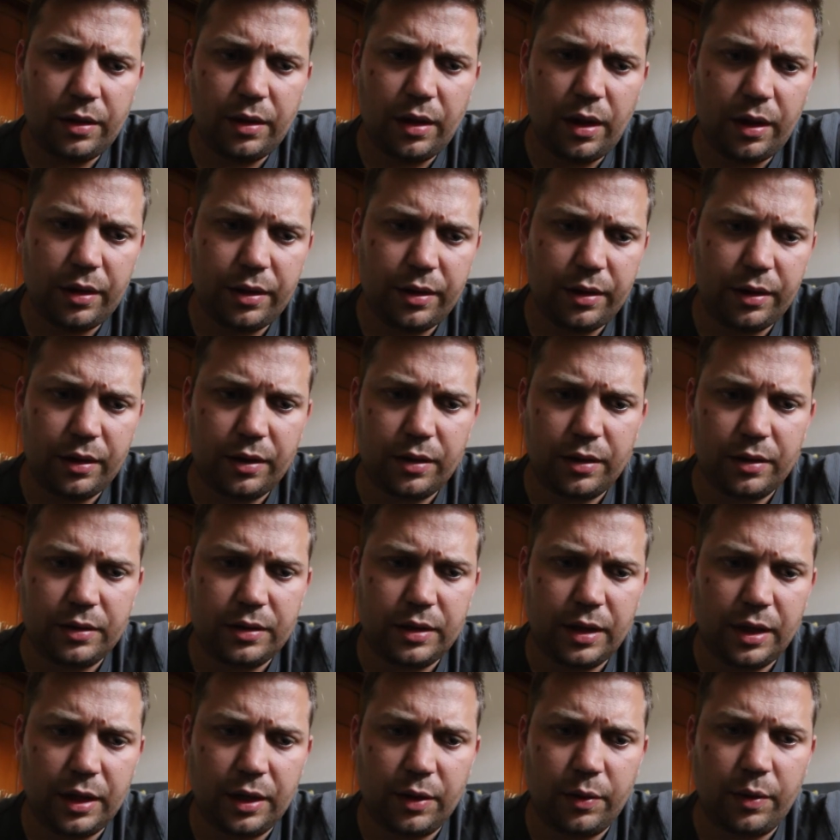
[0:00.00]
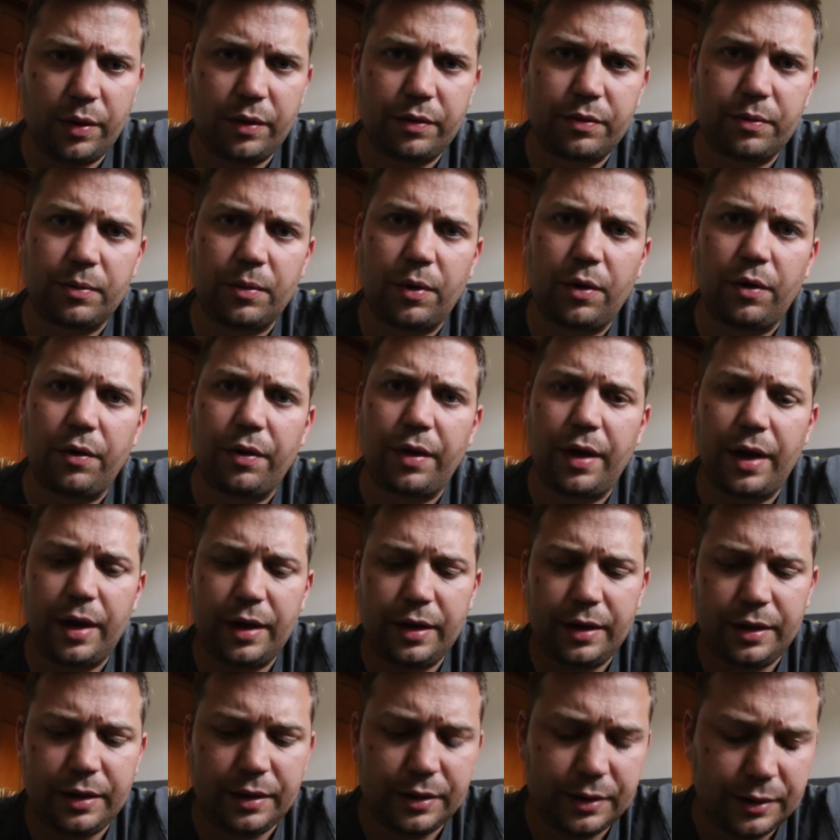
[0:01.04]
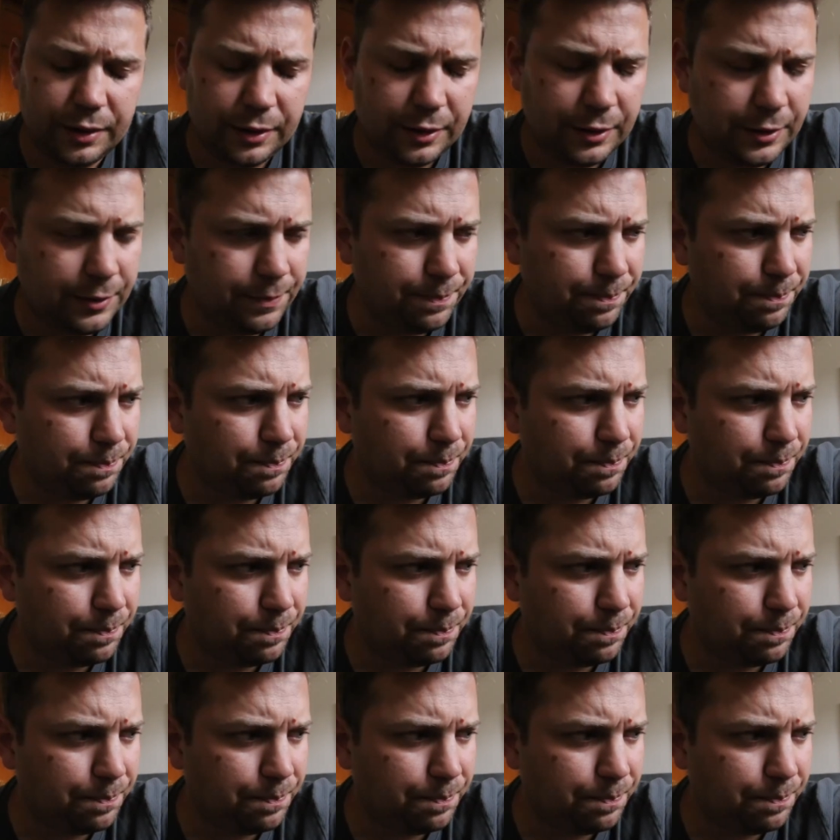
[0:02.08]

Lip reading: I think the takeaway from all that is